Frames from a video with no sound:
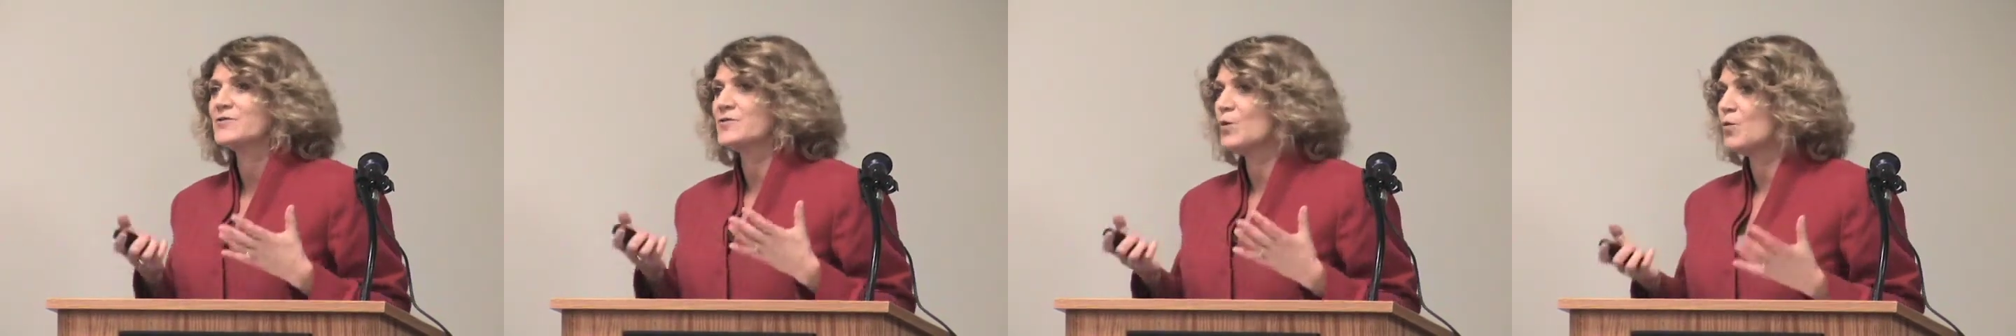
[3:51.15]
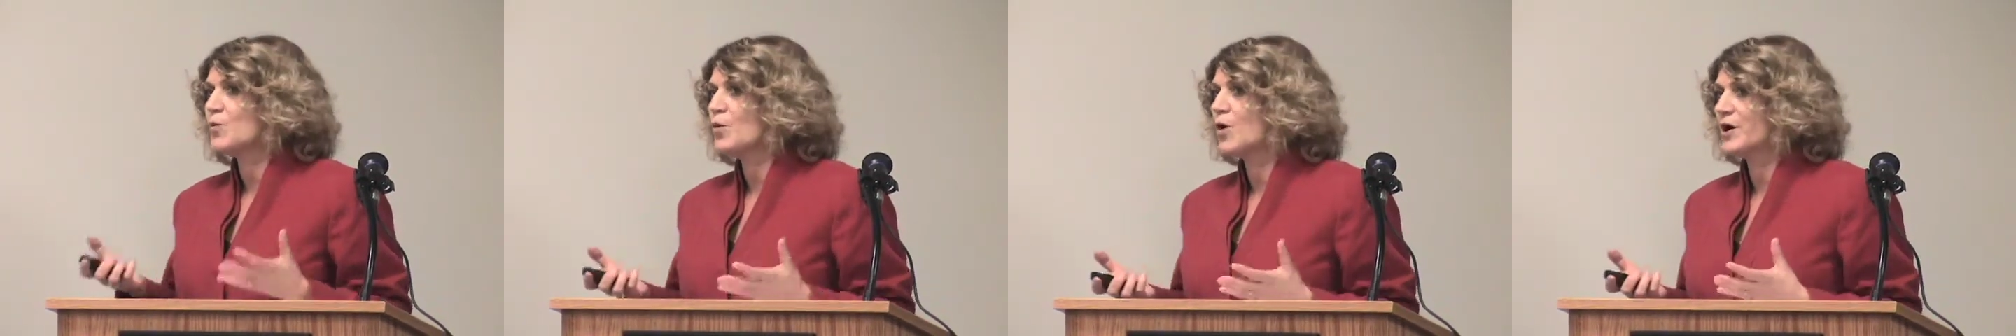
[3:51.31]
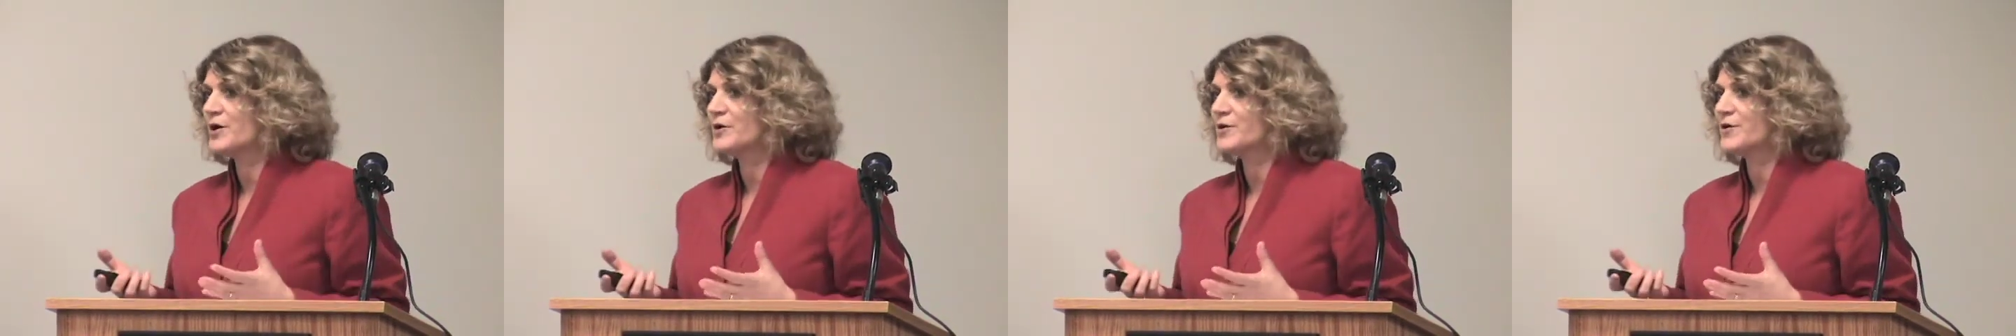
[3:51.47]
the
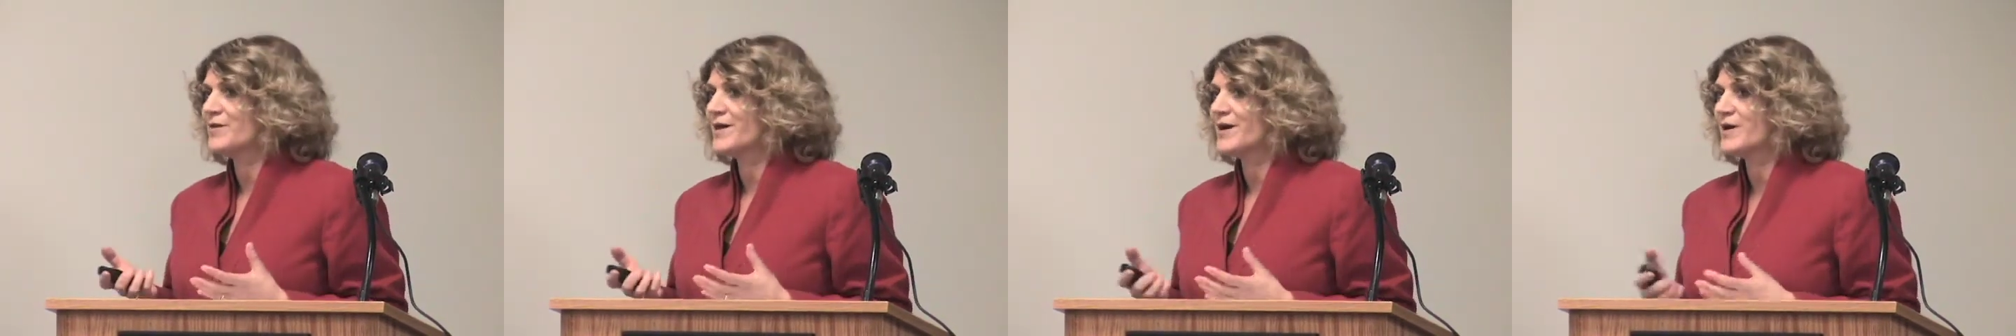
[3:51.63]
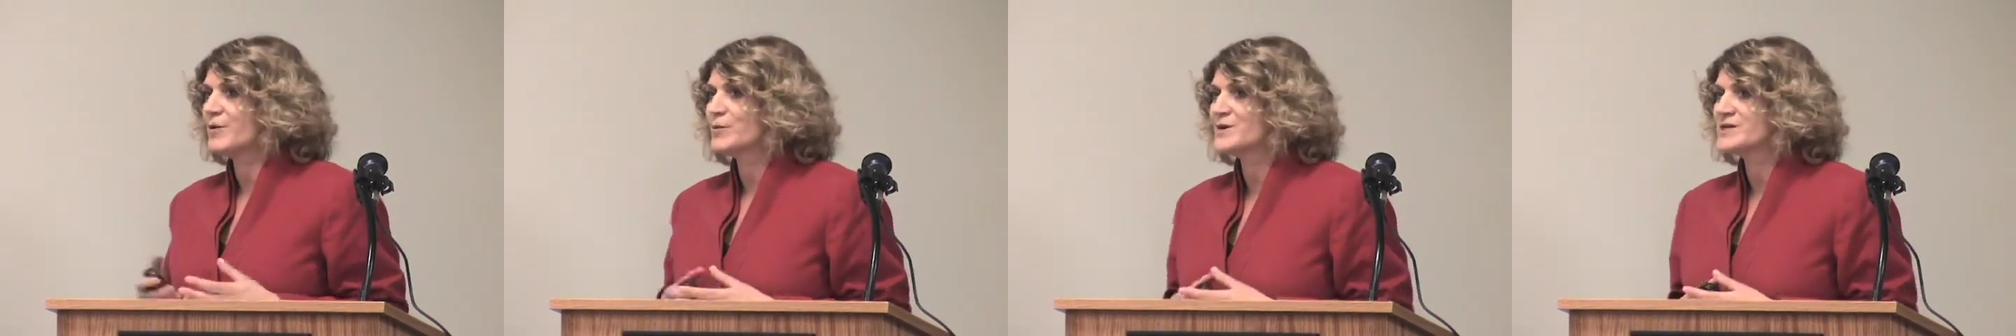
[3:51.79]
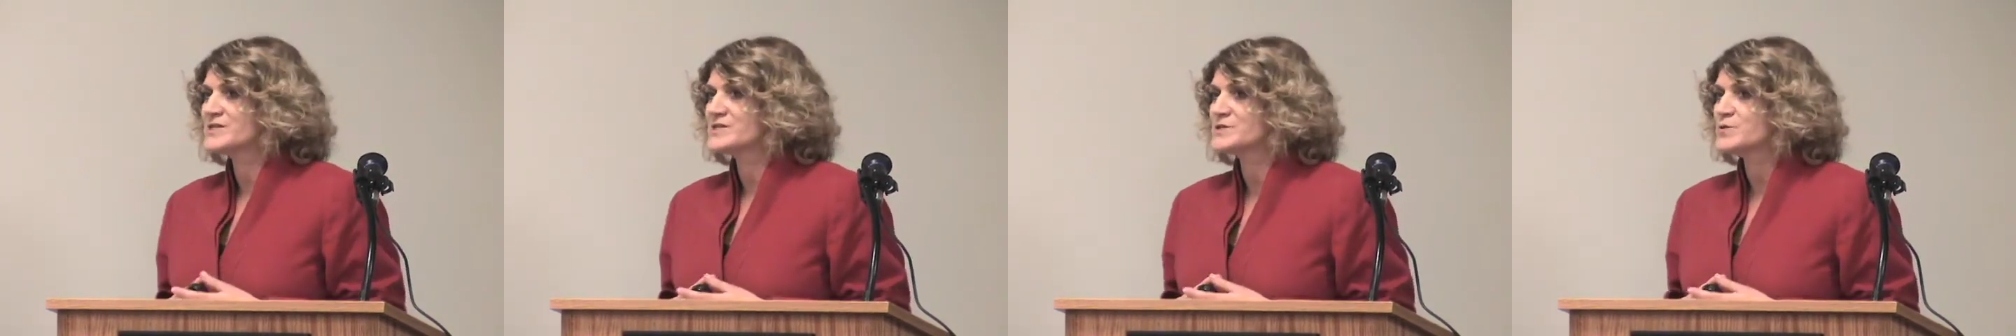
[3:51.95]
water
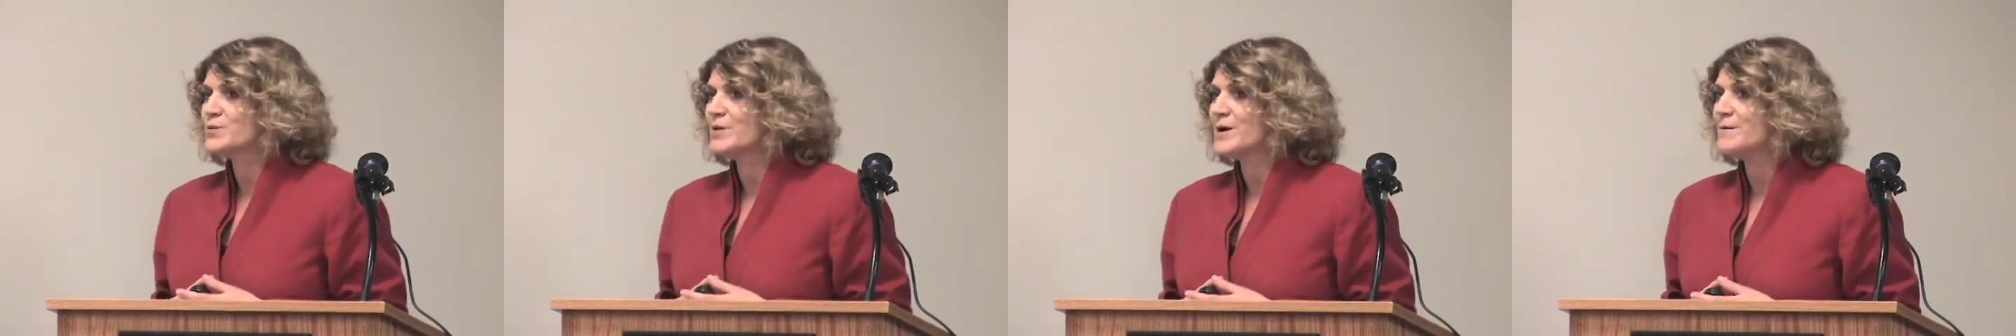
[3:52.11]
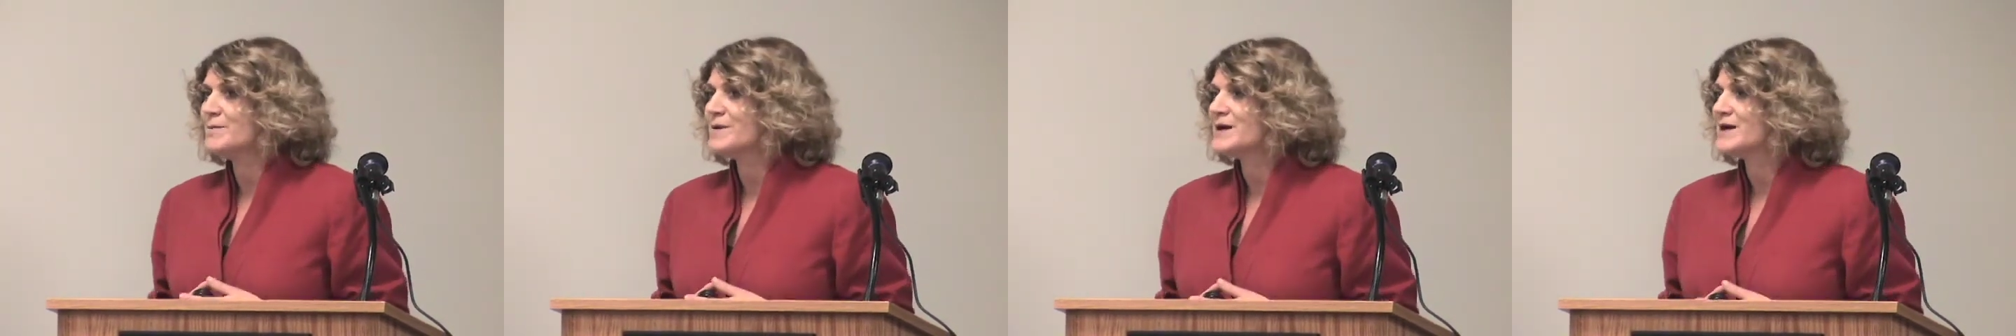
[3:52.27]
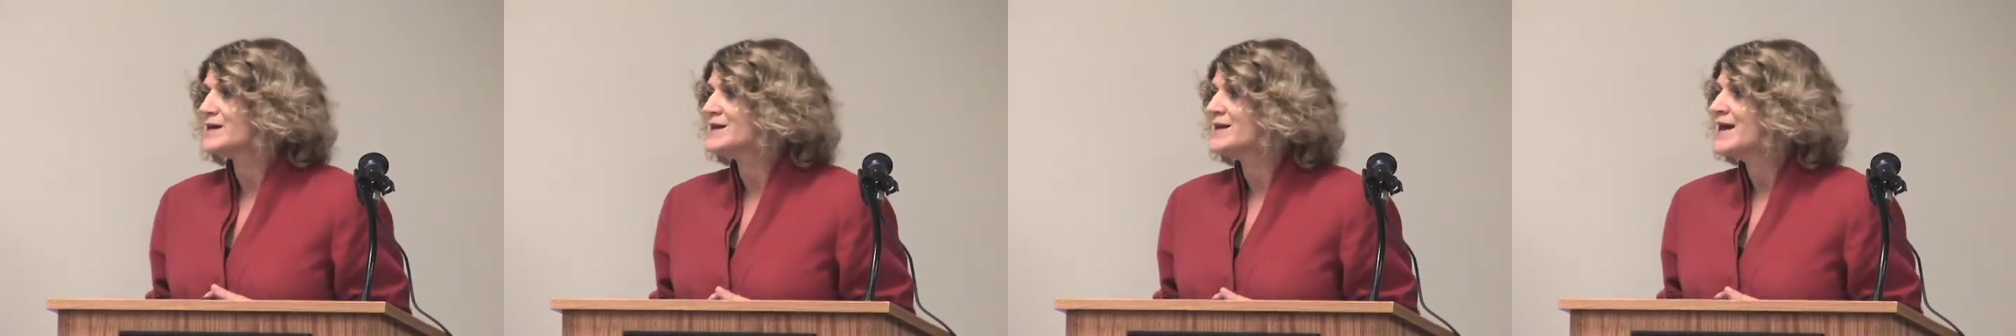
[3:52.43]
that we
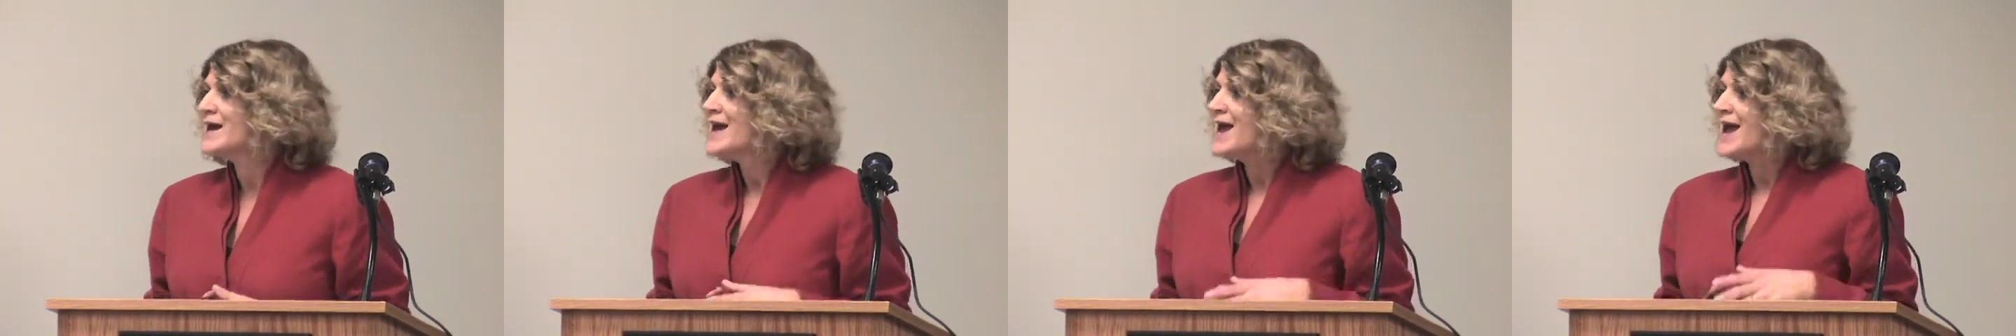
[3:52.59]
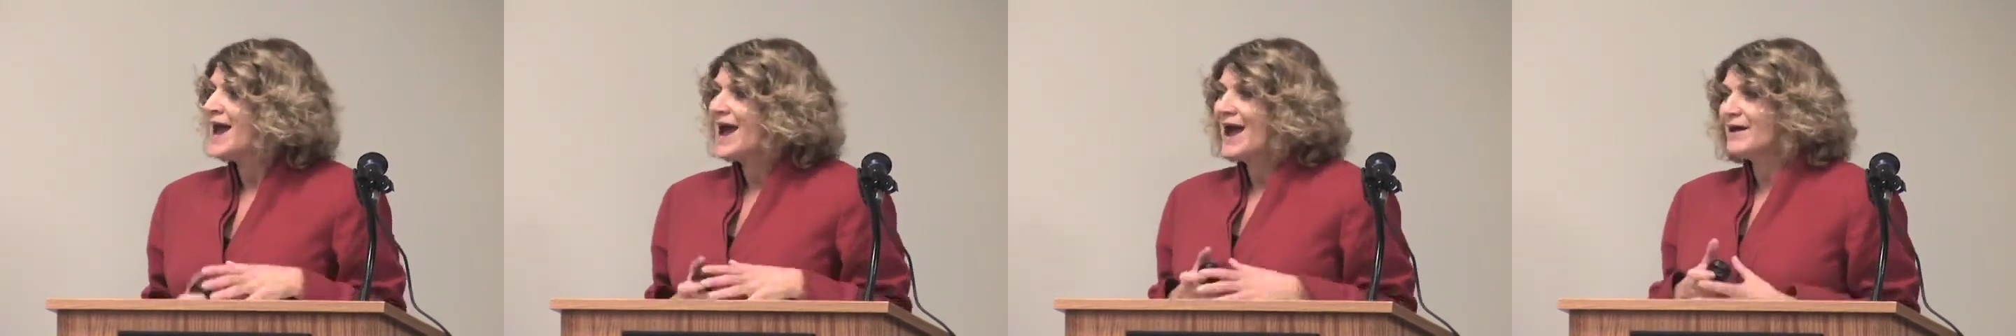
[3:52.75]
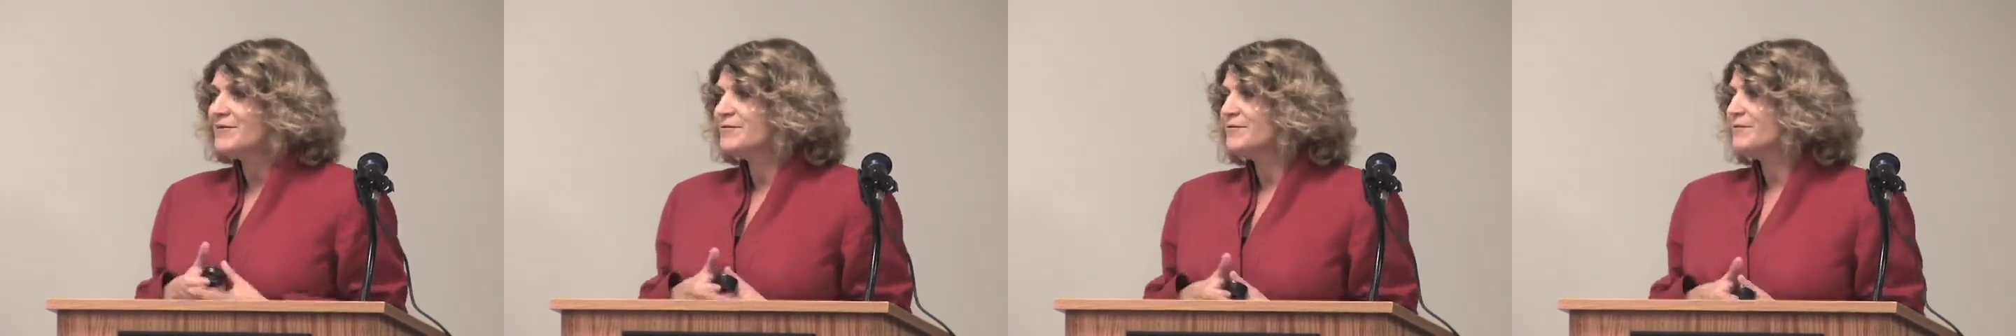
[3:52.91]
swim in,
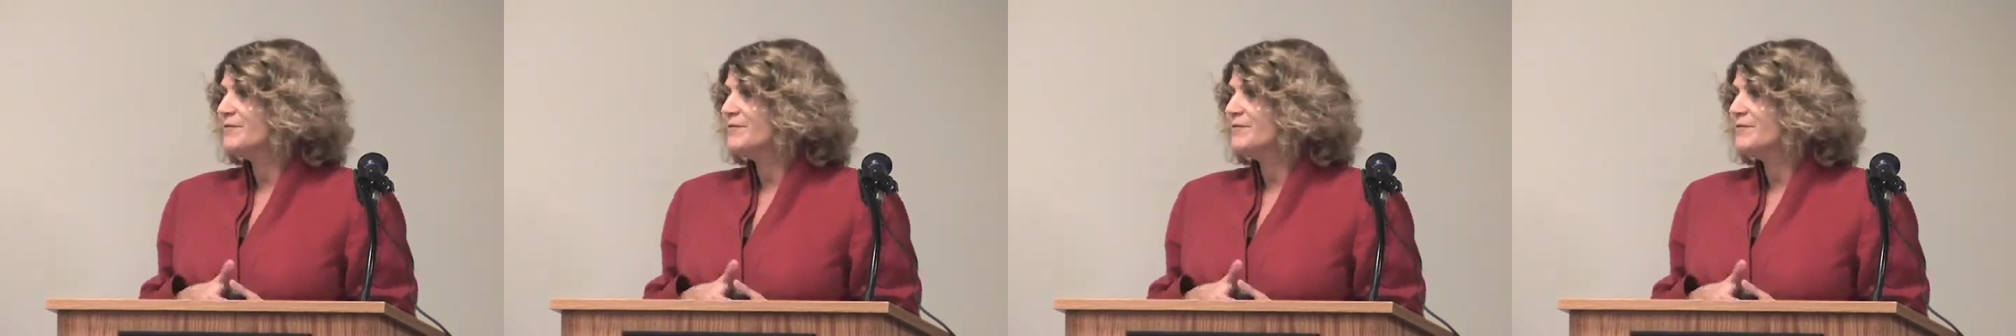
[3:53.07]
and